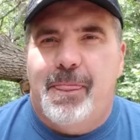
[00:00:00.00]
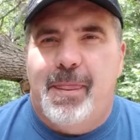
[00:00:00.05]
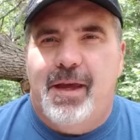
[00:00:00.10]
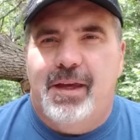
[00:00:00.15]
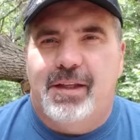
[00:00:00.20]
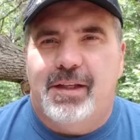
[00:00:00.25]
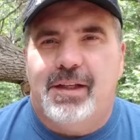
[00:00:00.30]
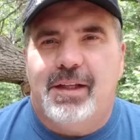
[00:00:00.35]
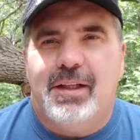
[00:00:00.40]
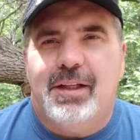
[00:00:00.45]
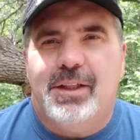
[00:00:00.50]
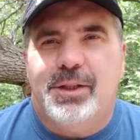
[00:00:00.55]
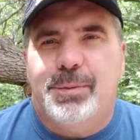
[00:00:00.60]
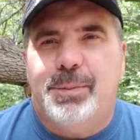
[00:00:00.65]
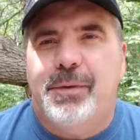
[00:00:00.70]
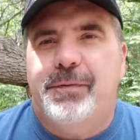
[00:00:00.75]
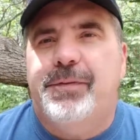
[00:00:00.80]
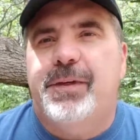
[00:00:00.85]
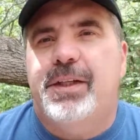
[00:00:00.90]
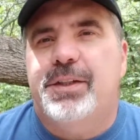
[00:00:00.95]
And the college
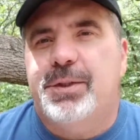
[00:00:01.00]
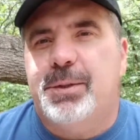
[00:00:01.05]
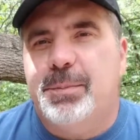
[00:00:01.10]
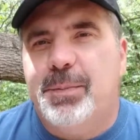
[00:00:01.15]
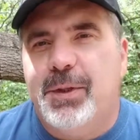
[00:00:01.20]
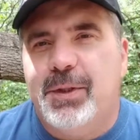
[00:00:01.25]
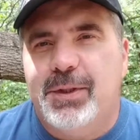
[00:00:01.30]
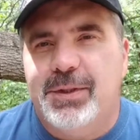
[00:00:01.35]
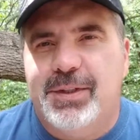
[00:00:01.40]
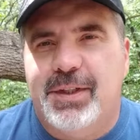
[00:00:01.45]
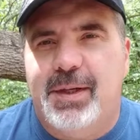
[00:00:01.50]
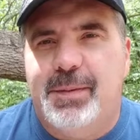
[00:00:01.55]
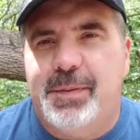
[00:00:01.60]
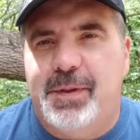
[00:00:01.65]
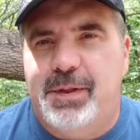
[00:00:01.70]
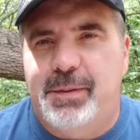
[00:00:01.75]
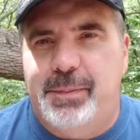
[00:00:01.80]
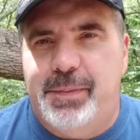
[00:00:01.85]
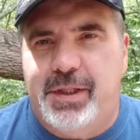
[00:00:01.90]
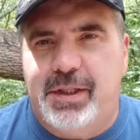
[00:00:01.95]
professor pulls up
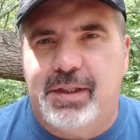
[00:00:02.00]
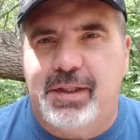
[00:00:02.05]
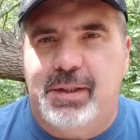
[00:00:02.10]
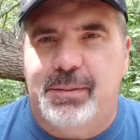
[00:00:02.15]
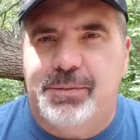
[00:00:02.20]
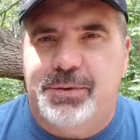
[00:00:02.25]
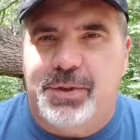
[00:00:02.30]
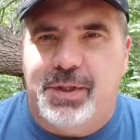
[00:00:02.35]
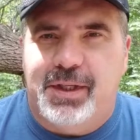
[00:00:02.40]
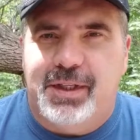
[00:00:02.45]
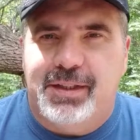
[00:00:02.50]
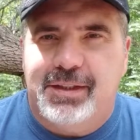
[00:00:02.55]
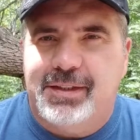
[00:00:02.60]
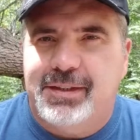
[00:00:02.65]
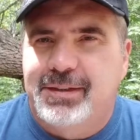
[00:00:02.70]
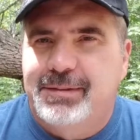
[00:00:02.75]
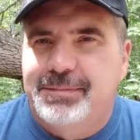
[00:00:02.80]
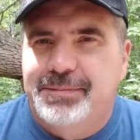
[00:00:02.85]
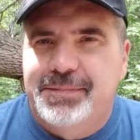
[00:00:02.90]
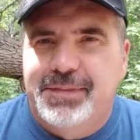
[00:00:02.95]
in a pickup truck.
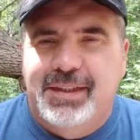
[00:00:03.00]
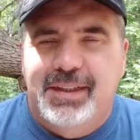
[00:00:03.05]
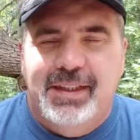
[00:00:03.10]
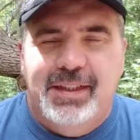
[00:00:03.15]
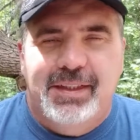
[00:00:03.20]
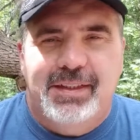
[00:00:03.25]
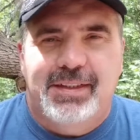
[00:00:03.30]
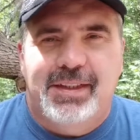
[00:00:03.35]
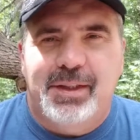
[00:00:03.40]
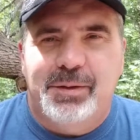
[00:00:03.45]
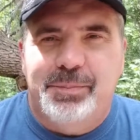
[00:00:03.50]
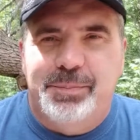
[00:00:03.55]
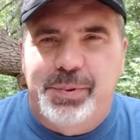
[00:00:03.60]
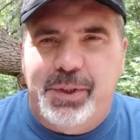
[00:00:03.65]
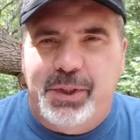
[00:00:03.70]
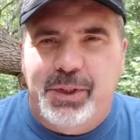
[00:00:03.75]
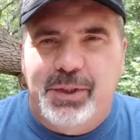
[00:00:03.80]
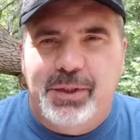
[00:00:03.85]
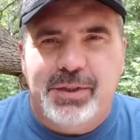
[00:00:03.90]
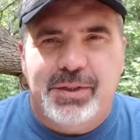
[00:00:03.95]
He's in
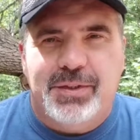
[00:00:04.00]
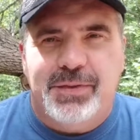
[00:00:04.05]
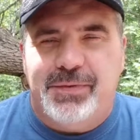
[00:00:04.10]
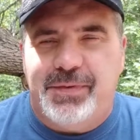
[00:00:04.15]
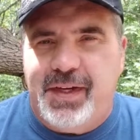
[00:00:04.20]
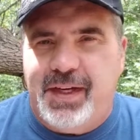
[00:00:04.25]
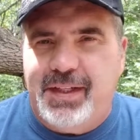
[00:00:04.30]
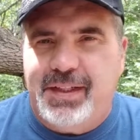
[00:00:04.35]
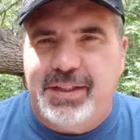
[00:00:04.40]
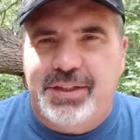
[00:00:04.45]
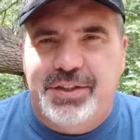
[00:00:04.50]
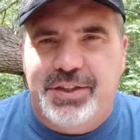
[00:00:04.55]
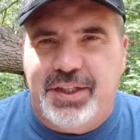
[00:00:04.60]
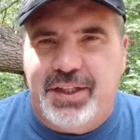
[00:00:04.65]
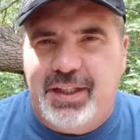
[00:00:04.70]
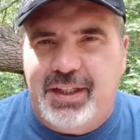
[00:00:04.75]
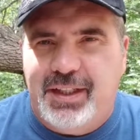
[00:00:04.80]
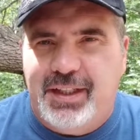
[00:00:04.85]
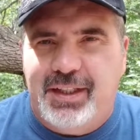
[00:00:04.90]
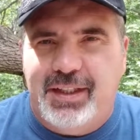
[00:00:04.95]
boots, faded
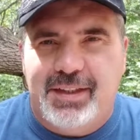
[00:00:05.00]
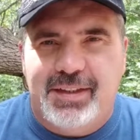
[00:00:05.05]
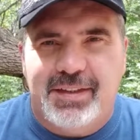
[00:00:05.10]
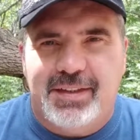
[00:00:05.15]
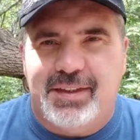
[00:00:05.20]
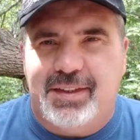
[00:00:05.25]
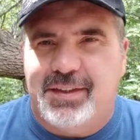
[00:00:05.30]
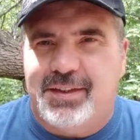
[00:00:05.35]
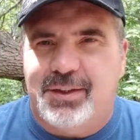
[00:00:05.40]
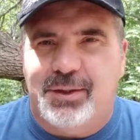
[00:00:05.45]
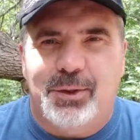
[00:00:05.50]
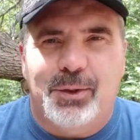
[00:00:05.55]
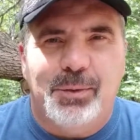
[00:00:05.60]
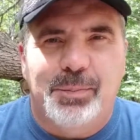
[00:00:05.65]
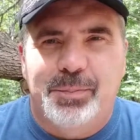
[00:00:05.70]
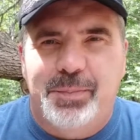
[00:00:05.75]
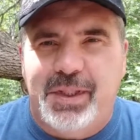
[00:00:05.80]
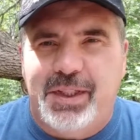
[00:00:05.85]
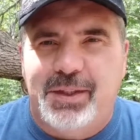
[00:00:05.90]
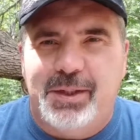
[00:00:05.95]
jeans. It's an
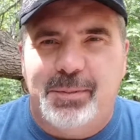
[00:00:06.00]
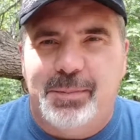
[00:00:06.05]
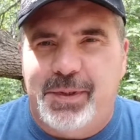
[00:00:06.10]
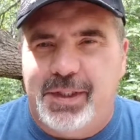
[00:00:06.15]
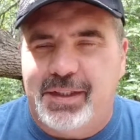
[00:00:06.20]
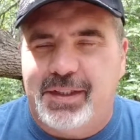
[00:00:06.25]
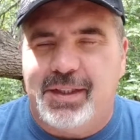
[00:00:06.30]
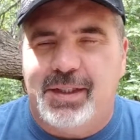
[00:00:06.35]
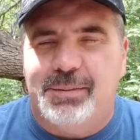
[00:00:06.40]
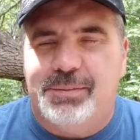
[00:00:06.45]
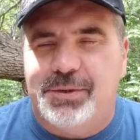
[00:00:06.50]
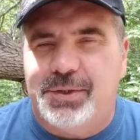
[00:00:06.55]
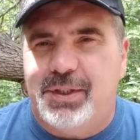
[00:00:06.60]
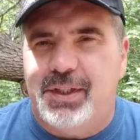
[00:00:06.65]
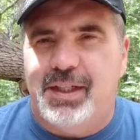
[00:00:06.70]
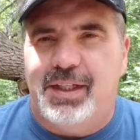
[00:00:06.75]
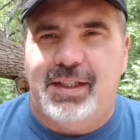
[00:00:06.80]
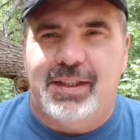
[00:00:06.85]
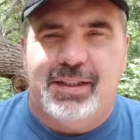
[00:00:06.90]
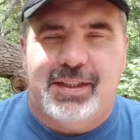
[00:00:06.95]
old beater pickup
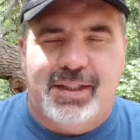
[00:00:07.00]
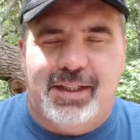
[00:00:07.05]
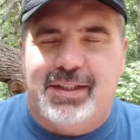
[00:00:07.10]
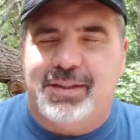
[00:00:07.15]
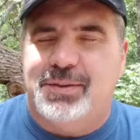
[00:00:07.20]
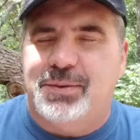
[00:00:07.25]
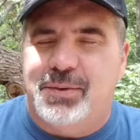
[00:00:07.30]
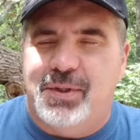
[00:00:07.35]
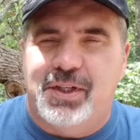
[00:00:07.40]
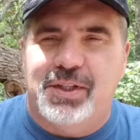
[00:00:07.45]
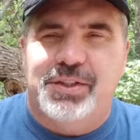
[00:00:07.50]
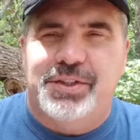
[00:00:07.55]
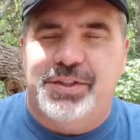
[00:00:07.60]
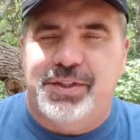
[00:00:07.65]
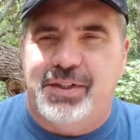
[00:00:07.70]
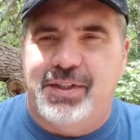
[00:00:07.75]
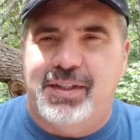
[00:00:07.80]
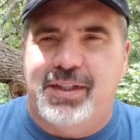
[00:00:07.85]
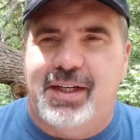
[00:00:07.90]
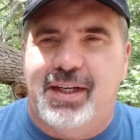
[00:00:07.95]
truck. He has a work
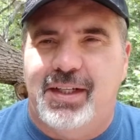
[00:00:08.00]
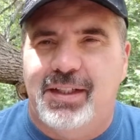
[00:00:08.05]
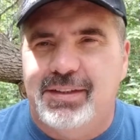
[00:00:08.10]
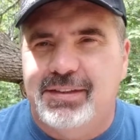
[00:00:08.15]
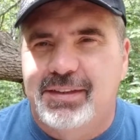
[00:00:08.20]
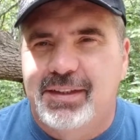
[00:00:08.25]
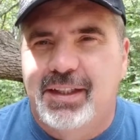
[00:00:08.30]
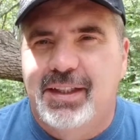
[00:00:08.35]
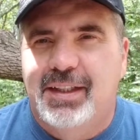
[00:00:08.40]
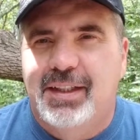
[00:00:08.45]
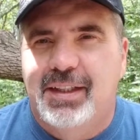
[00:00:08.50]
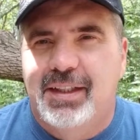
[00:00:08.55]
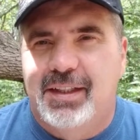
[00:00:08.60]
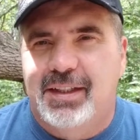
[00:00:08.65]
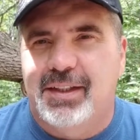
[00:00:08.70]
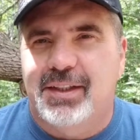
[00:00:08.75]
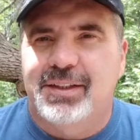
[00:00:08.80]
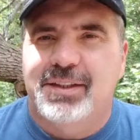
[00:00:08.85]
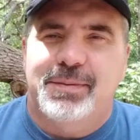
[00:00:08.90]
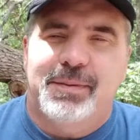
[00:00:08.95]
shirt on.
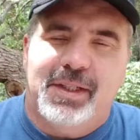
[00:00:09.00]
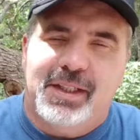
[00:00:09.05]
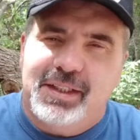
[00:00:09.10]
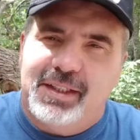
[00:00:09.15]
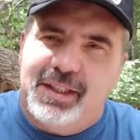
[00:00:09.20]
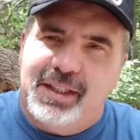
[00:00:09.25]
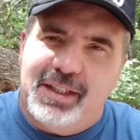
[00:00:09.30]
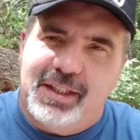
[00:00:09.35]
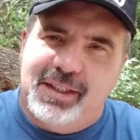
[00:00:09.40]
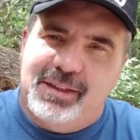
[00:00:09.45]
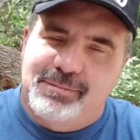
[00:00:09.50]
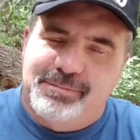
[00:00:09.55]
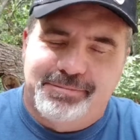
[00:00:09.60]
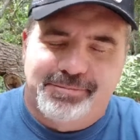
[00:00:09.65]
He goes, "Come on, get in."